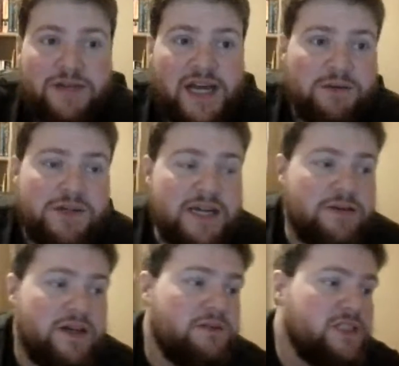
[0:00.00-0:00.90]
my dad would
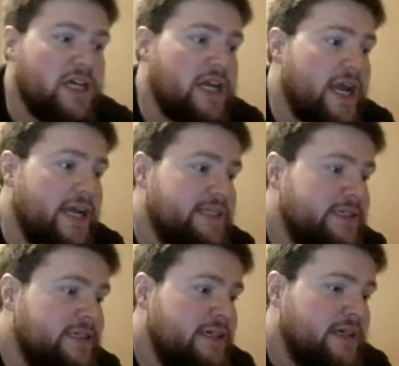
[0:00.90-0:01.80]
tape it and it was
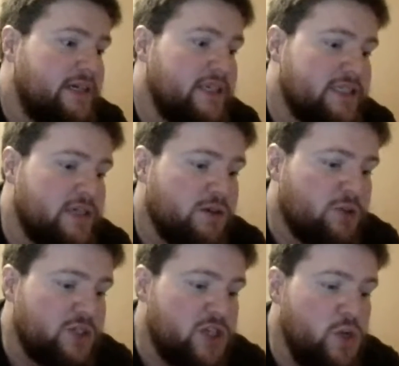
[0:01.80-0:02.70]
great, and that's how I
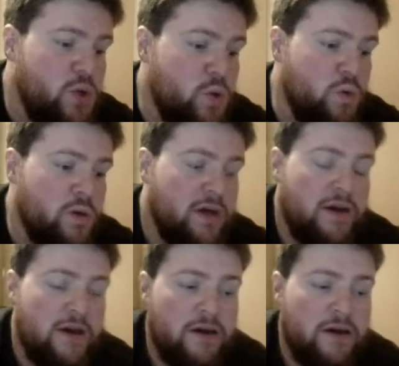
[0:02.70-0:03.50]
got into Who.